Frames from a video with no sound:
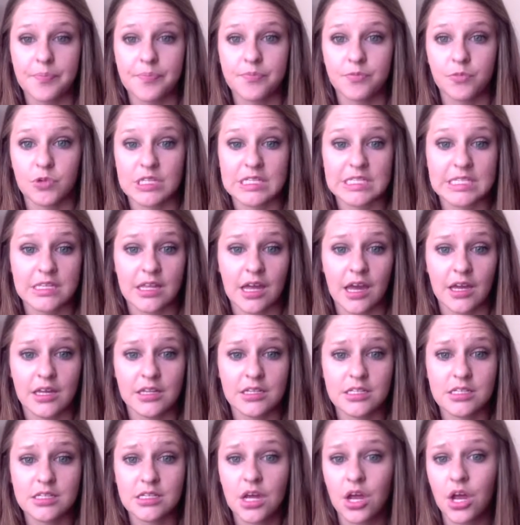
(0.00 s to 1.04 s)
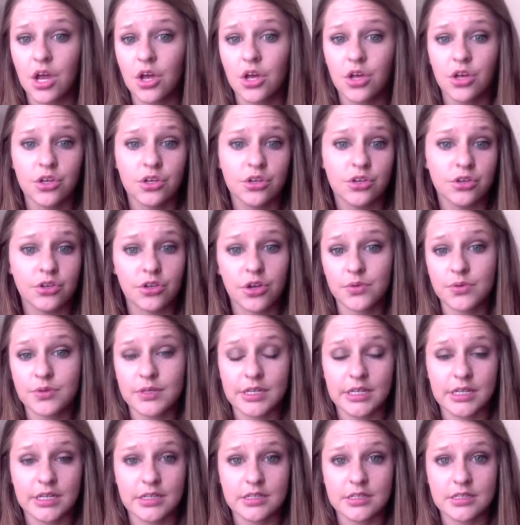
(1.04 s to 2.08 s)
with slides, you don't
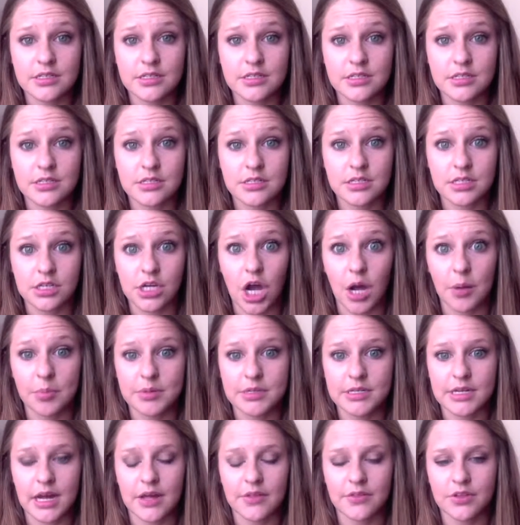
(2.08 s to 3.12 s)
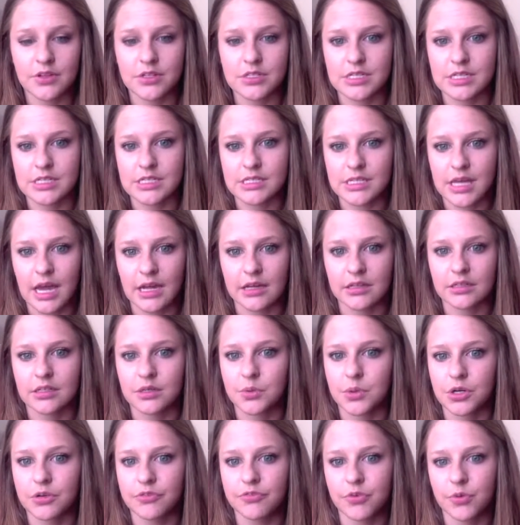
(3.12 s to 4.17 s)
need to copy down those exactly
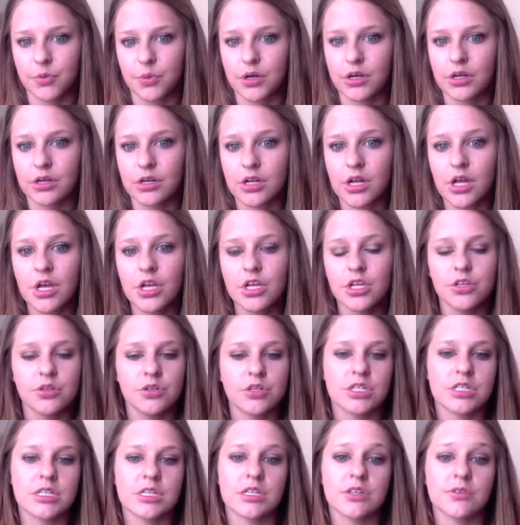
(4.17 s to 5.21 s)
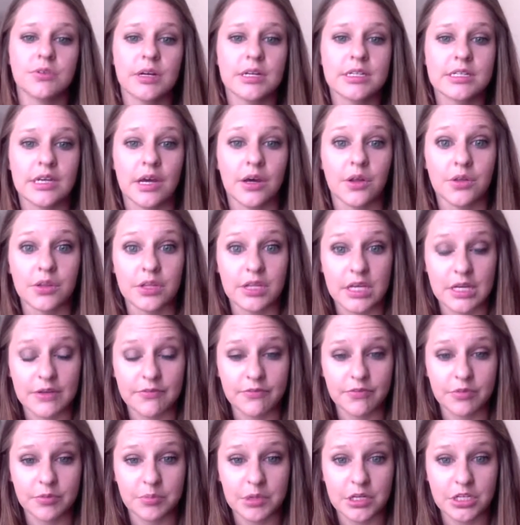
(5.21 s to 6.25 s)
word for word. You just need to write down the
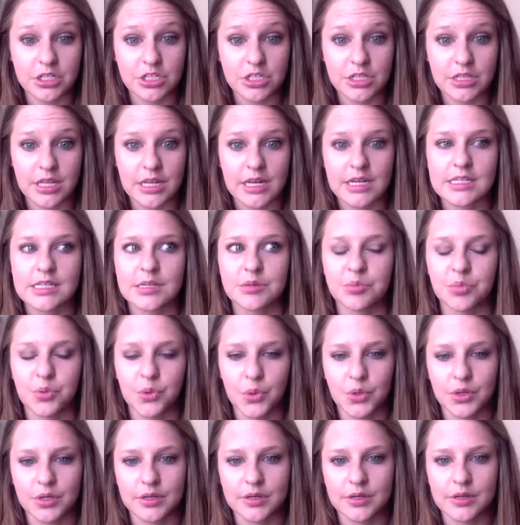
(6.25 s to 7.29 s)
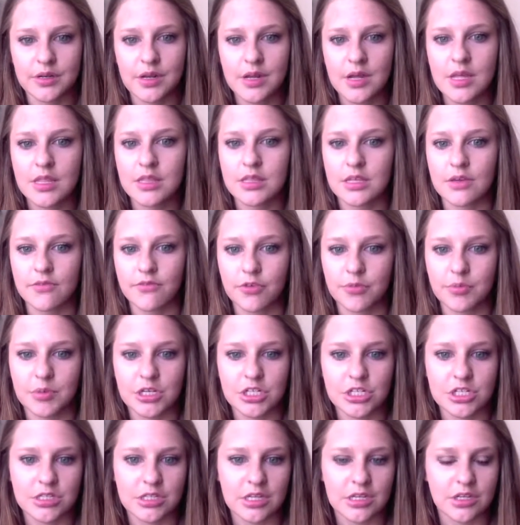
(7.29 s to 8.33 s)
information that is important, the
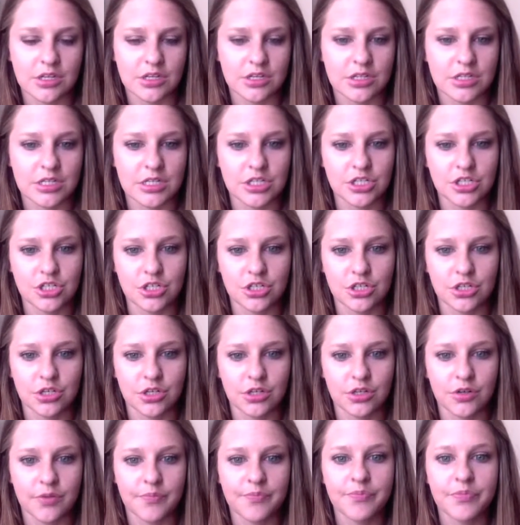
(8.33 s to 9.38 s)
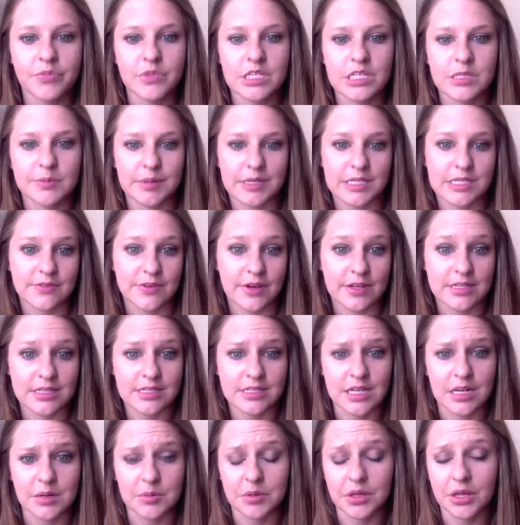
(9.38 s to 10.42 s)
information that your teacher specifies is
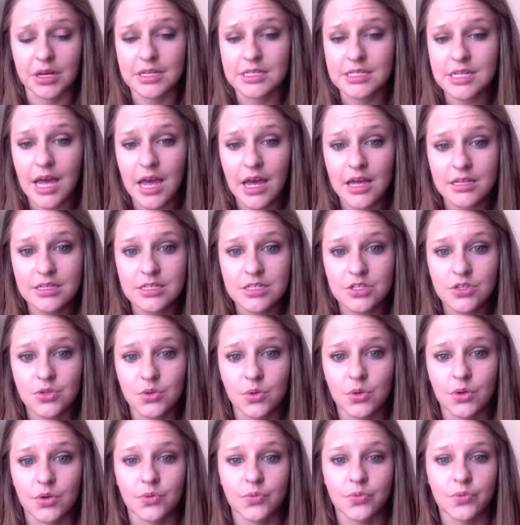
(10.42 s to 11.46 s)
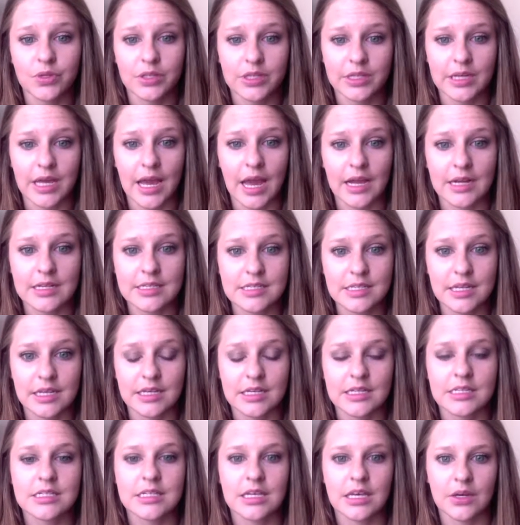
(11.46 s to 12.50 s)
going to be on a test or really acts like
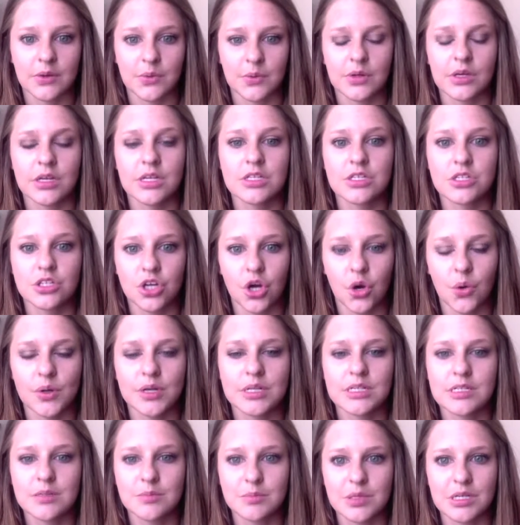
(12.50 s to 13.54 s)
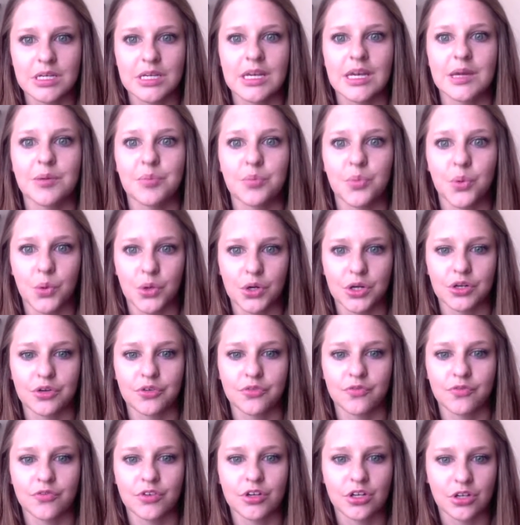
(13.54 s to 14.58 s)
it's going to be important
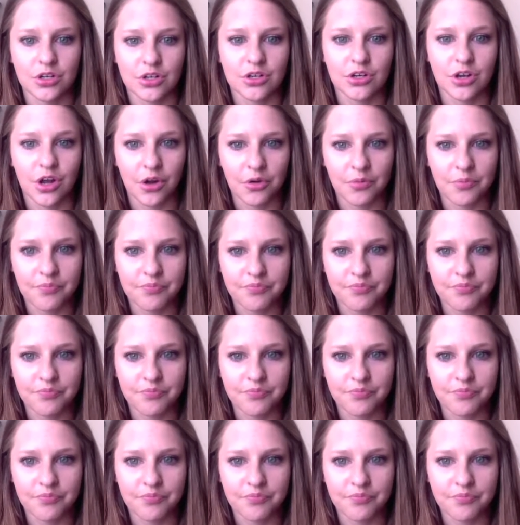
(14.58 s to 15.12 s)
for you to know.